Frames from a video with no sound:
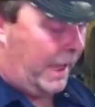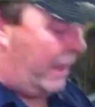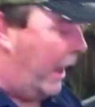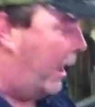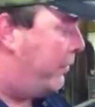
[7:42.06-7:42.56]

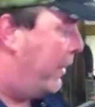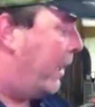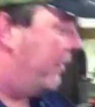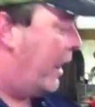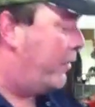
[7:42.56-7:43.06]
I
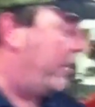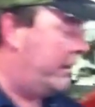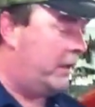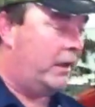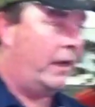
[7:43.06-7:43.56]

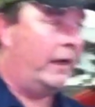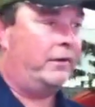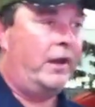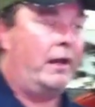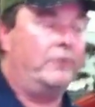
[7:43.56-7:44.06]
think I
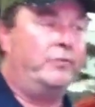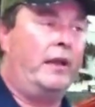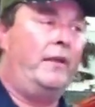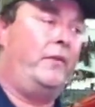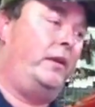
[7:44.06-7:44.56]
dare to
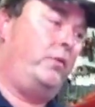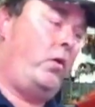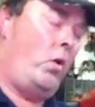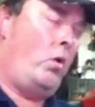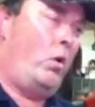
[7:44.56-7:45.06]
say that
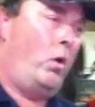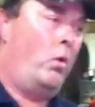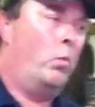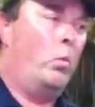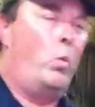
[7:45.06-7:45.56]

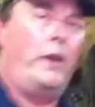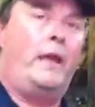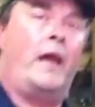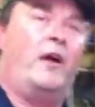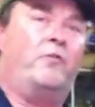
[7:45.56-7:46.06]

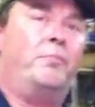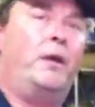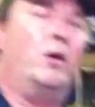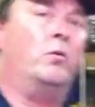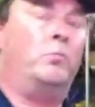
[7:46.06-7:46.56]
we have
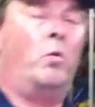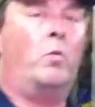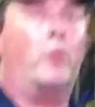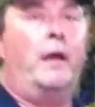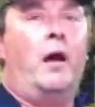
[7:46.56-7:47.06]
built
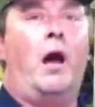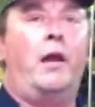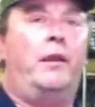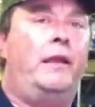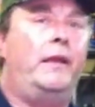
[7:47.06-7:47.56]
more
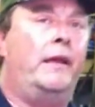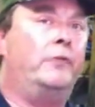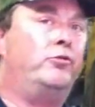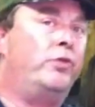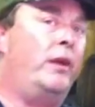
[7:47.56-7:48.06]
Honda
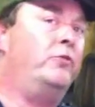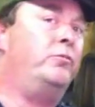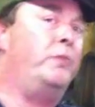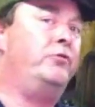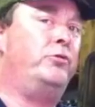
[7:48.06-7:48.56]
ES
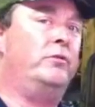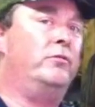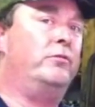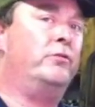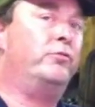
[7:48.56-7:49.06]

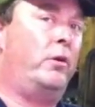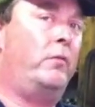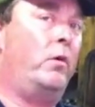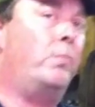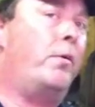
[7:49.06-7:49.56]
transmissions and
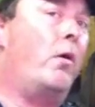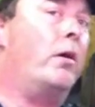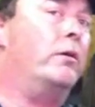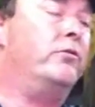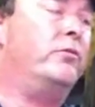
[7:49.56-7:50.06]
servo
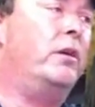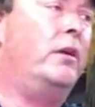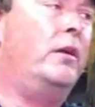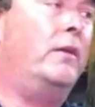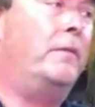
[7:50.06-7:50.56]
parts
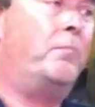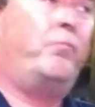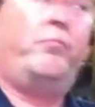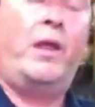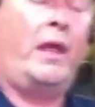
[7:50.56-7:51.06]

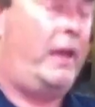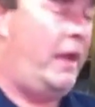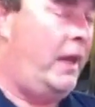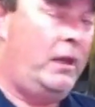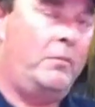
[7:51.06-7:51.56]
than
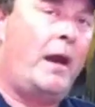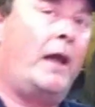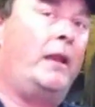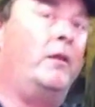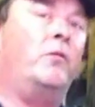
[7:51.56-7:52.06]

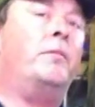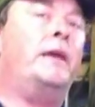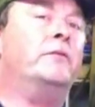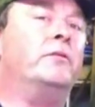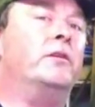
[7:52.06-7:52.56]
anybody in the
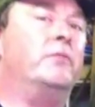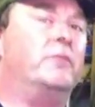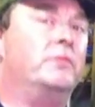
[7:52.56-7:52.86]
business.